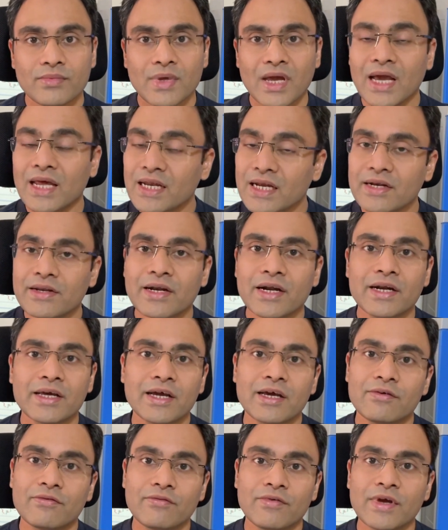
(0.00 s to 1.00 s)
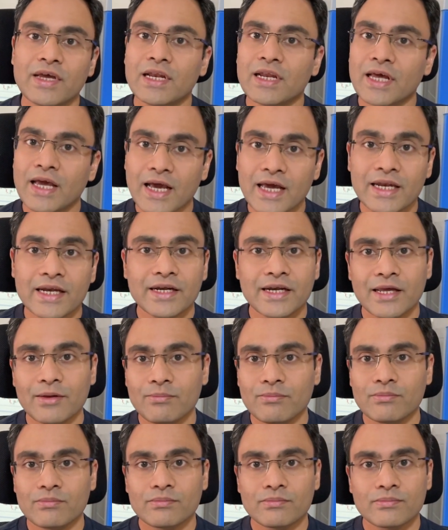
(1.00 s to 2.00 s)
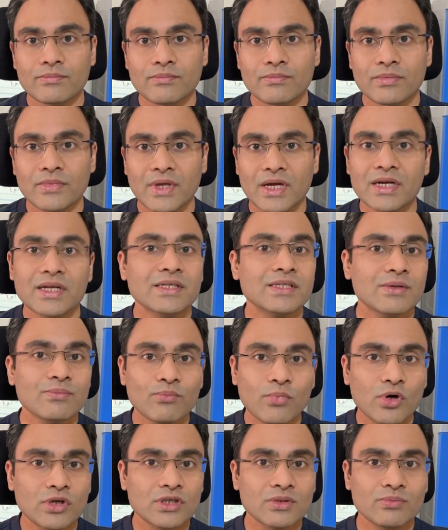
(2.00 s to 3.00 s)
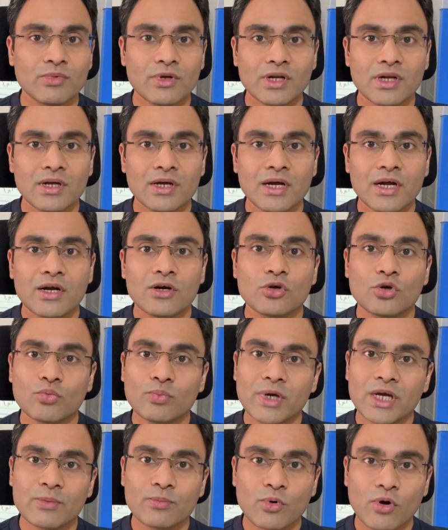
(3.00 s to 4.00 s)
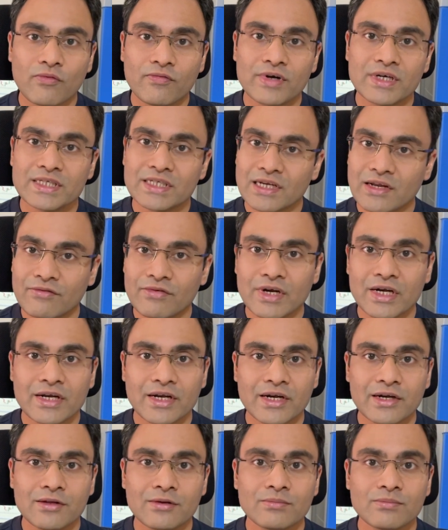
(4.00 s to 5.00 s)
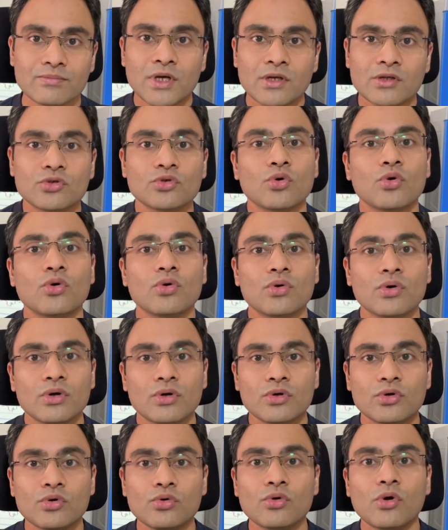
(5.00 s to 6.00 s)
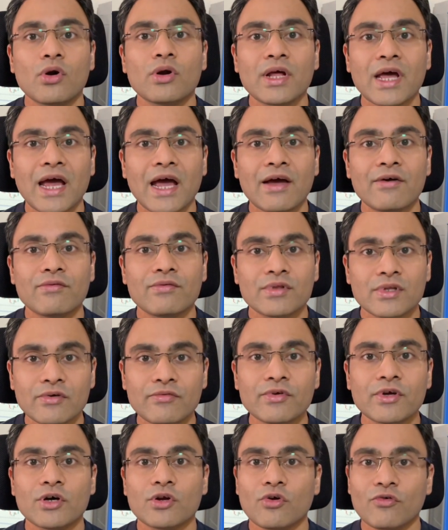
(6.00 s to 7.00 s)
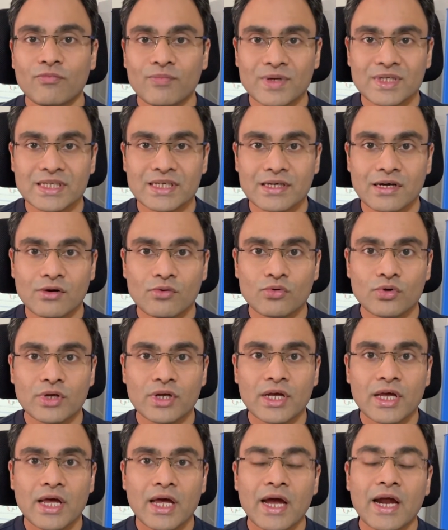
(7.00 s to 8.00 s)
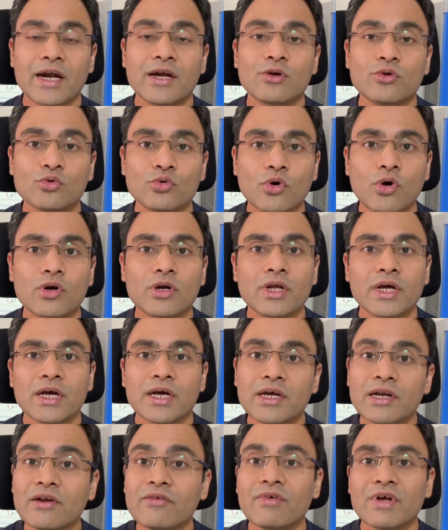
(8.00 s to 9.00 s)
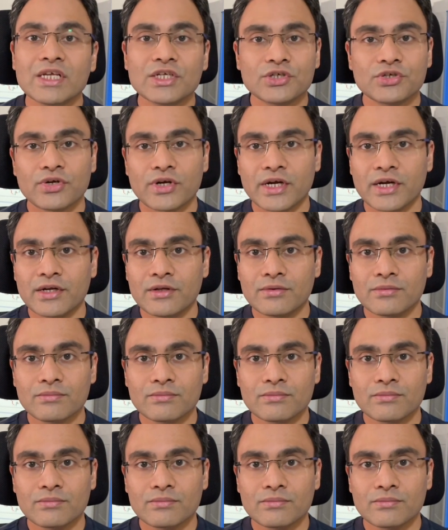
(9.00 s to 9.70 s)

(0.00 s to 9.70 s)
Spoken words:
Any trade can fail anytime. It is impossible to make profits in every trade. So do not have the fear of missing out and do not revenge trade.